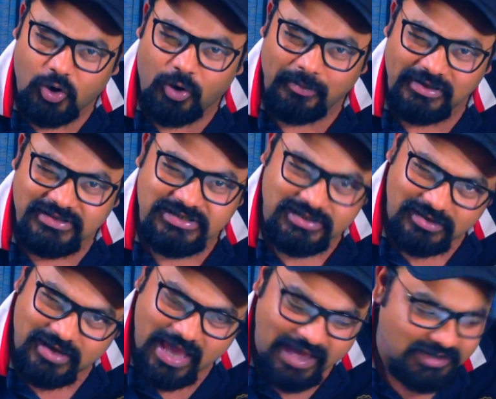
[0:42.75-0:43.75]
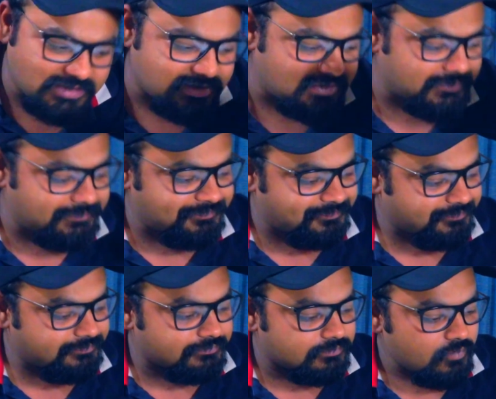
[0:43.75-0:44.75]
Omelette, eggs.
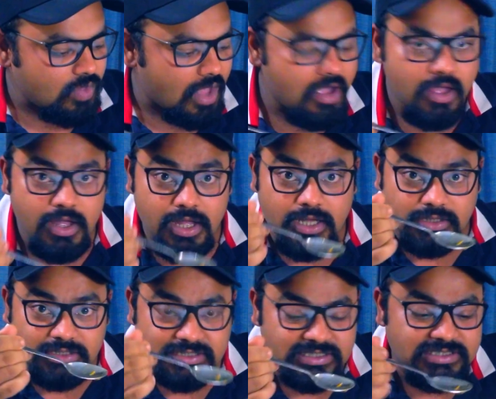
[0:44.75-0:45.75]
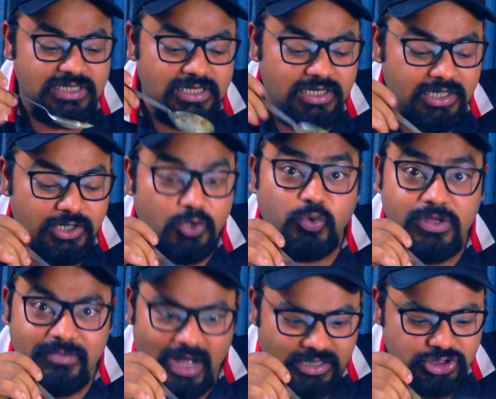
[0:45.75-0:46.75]
This is the
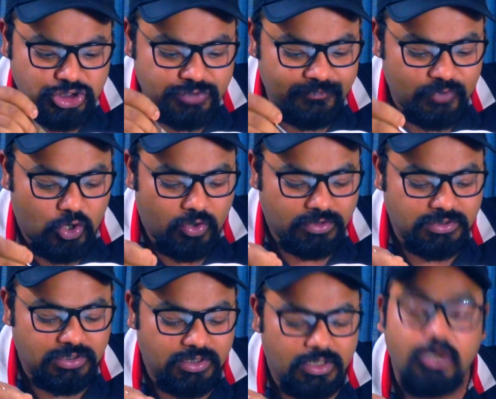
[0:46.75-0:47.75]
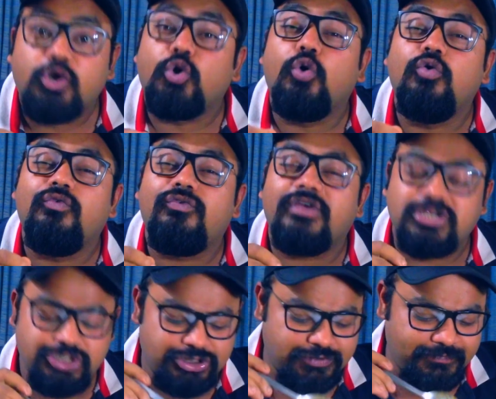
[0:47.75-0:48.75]
rui mach or the rohu
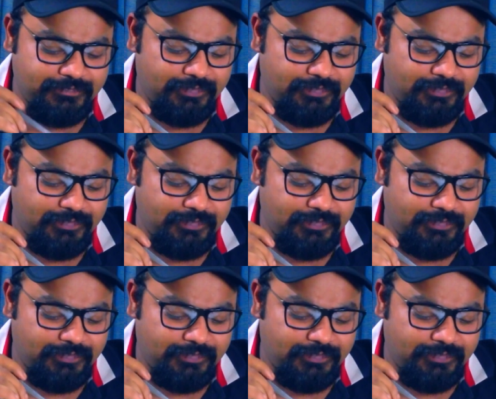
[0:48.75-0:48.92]
fish.